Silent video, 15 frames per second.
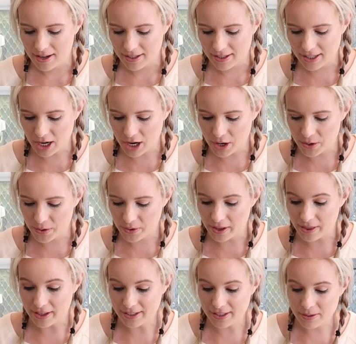So
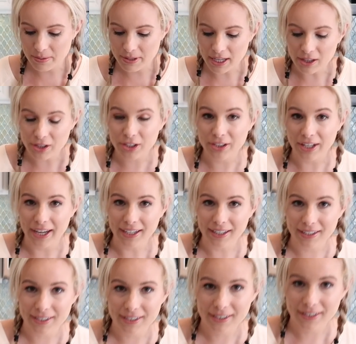this is what they look like.